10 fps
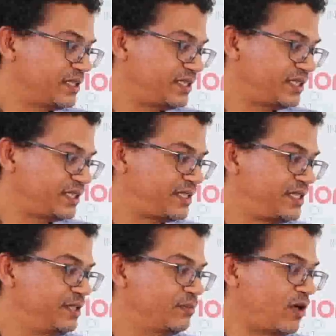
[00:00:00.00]
This is a
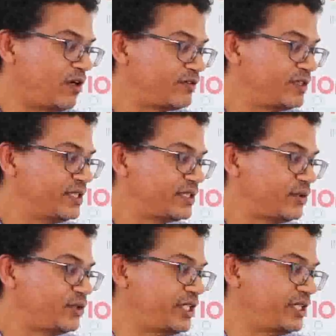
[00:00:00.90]
theme often
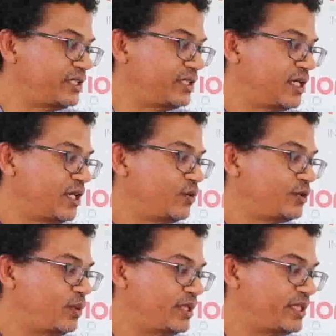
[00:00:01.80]
associated
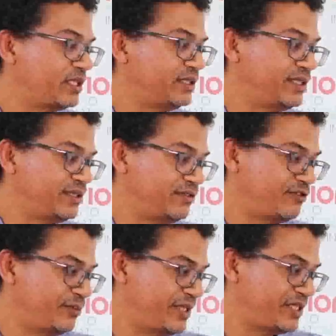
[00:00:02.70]
with political
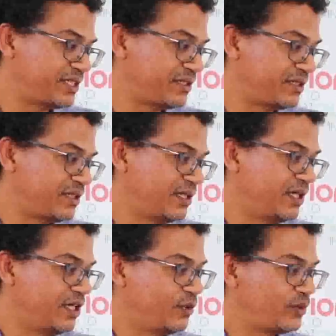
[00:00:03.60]
disinformation,
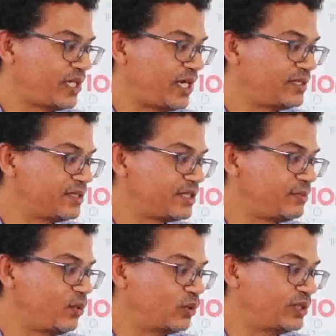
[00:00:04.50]
with
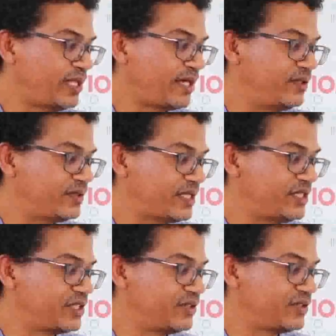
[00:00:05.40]
unsupported
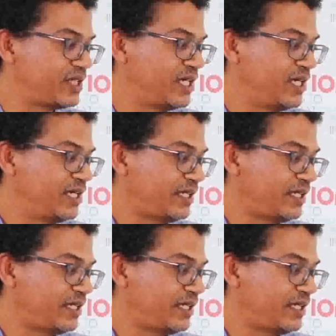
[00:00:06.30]
accusations